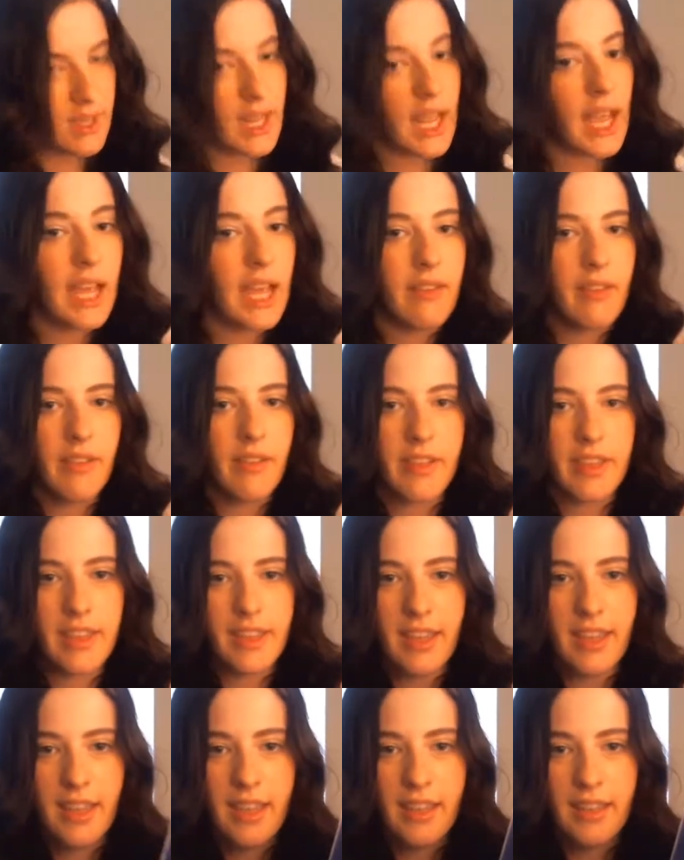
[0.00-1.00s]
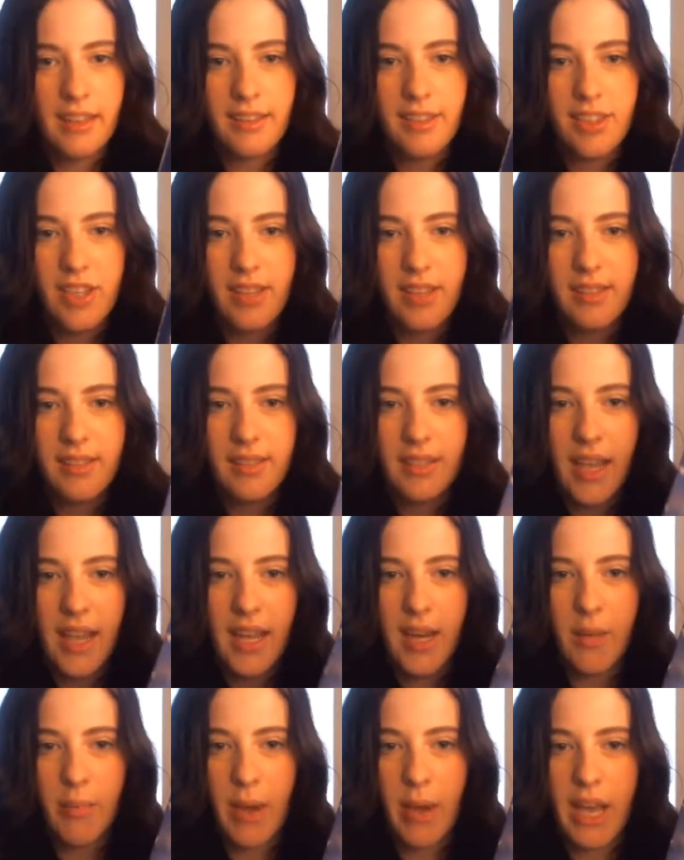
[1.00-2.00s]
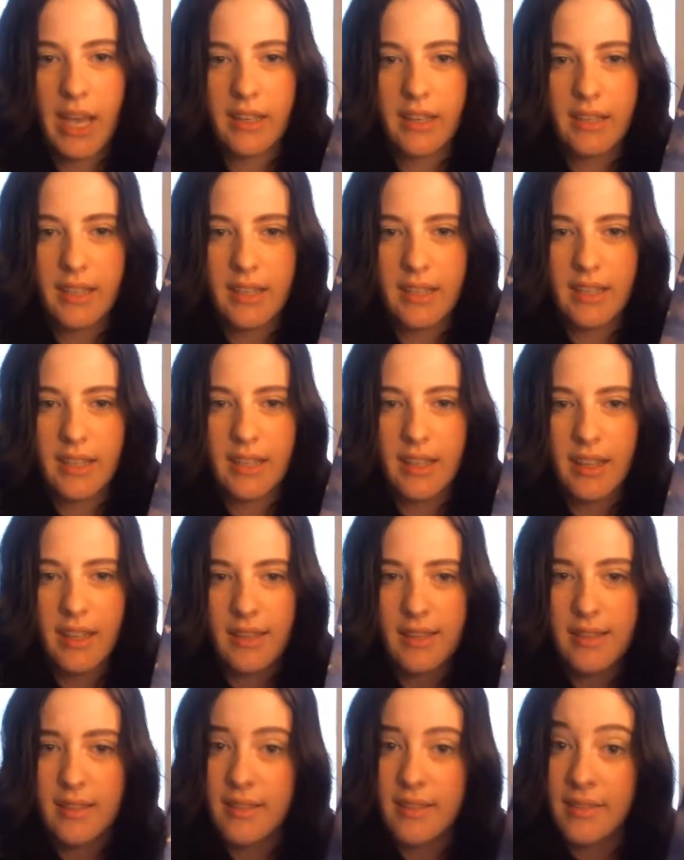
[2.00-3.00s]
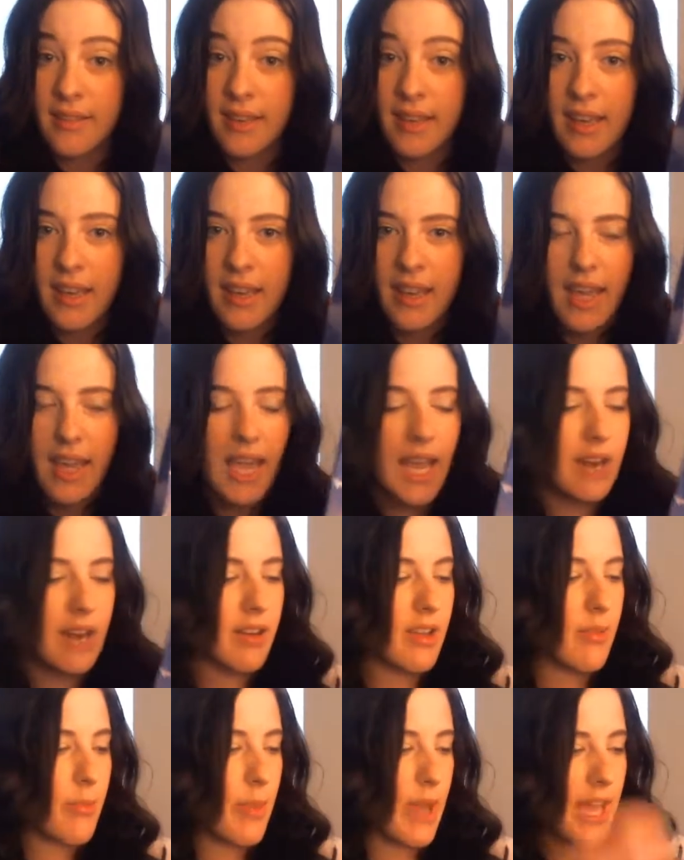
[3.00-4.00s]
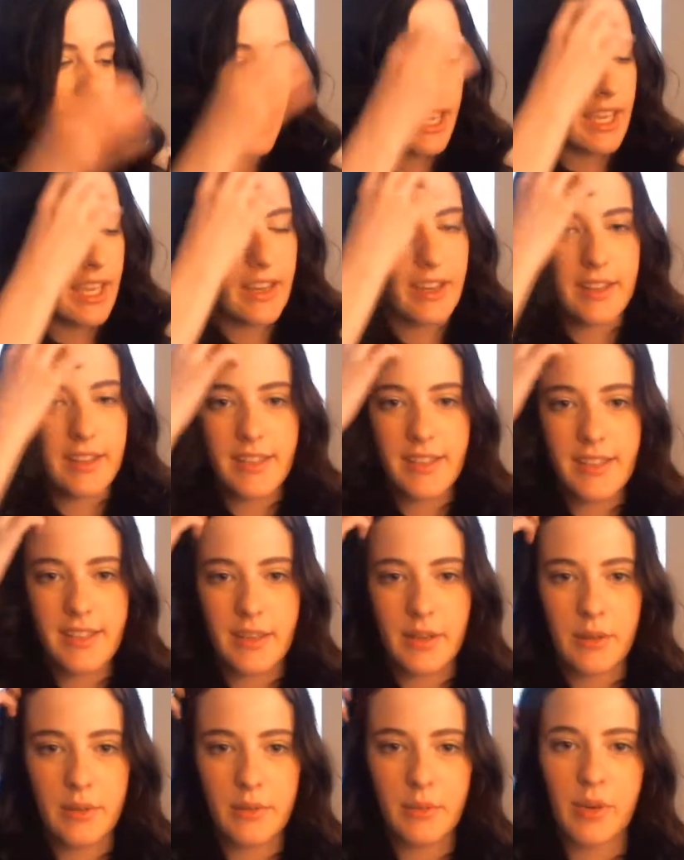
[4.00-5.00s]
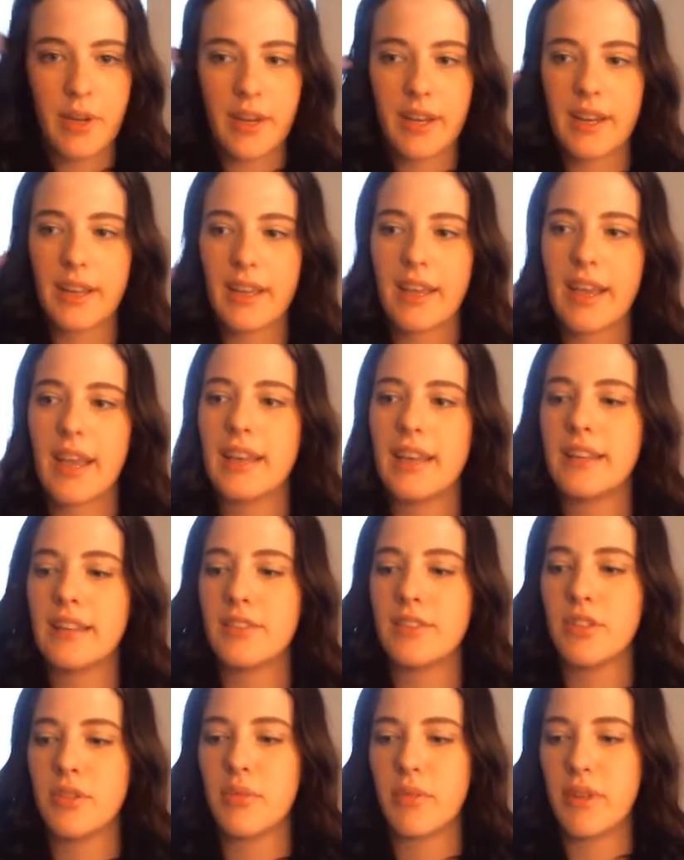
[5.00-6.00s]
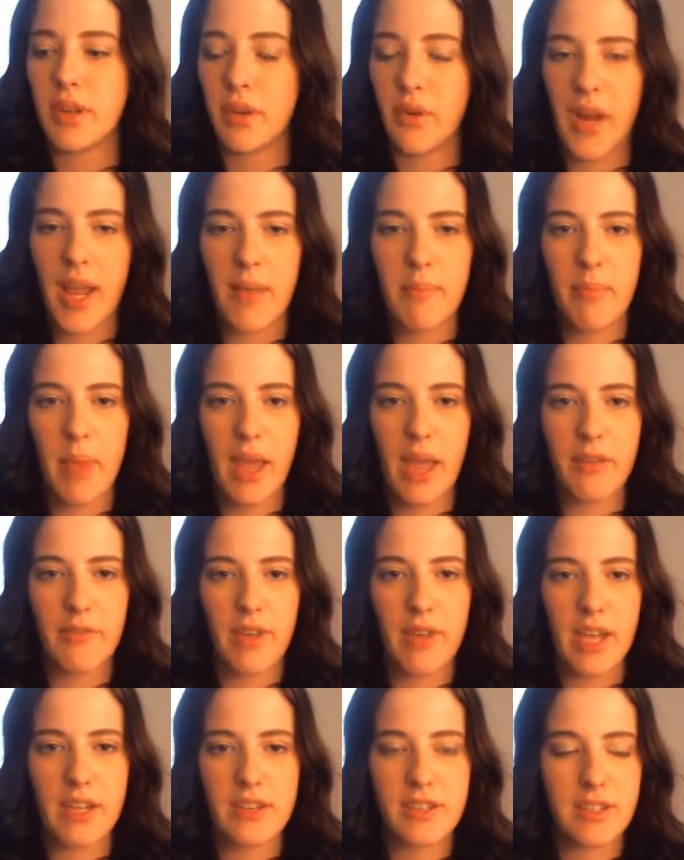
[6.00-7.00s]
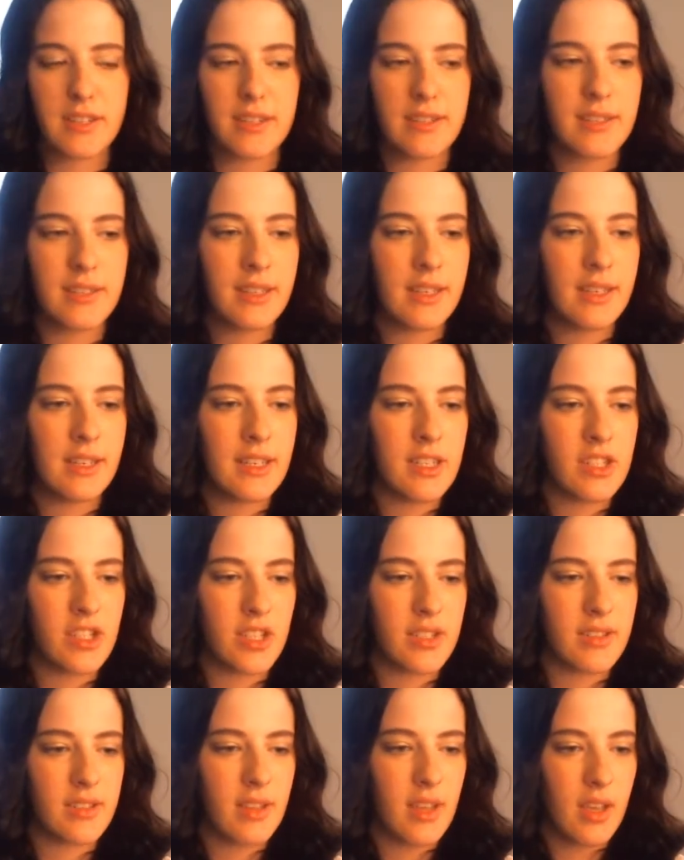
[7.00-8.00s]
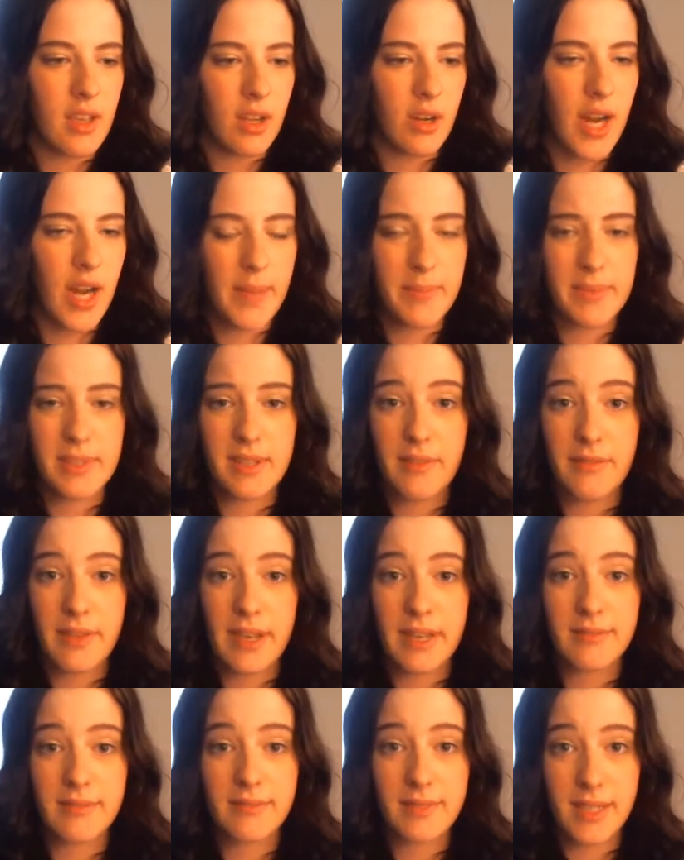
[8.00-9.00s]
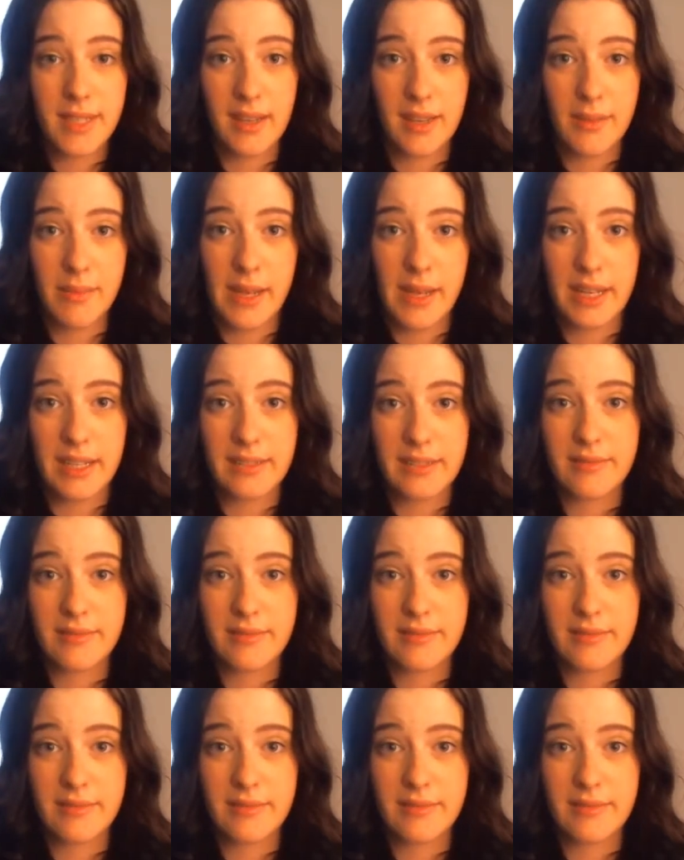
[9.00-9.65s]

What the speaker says: I have everything just kind of piled into this Aerie bag here, so we're going to kind of do it in a grab bag fashion. Just grab stuff out and talk about it.